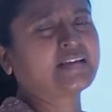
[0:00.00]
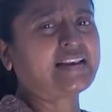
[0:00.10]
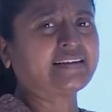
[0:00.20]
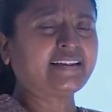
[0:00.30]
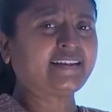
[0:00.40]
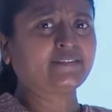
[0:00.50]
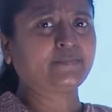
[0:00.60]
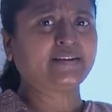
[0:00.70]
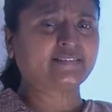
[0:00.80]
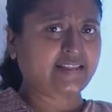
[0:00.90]
Calcareous
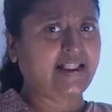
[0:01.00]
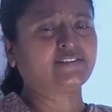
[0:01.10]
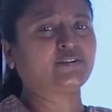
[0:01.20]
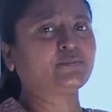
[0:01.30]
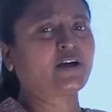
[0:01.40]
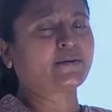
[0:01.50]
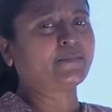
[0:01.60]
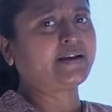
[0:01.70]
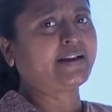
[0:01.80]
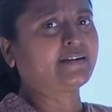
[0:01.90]
means calcium
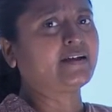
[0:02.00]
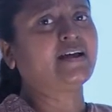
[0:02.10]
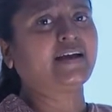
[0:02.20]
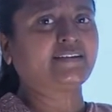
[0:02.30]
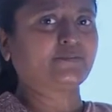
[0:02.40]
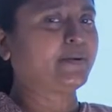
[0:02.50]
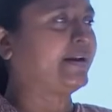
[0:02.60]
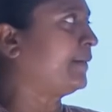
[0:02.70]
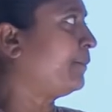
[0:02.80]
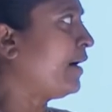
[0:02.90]
carbonate it is
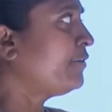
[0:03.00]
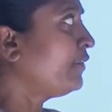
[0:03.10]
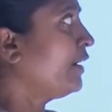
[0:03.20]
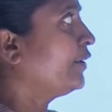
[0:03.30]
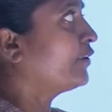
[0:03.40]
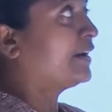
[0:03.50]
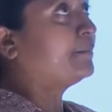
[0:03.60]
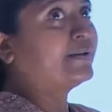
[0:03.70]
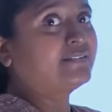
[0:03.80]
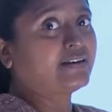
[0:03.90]
made up of you can
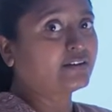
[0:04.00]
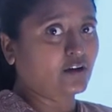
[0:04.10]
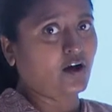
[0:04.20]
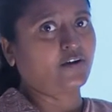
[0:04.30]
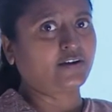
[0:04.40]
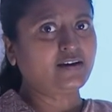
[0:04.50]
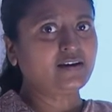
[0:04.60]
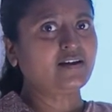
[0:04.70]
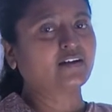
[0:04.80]
imagine a coral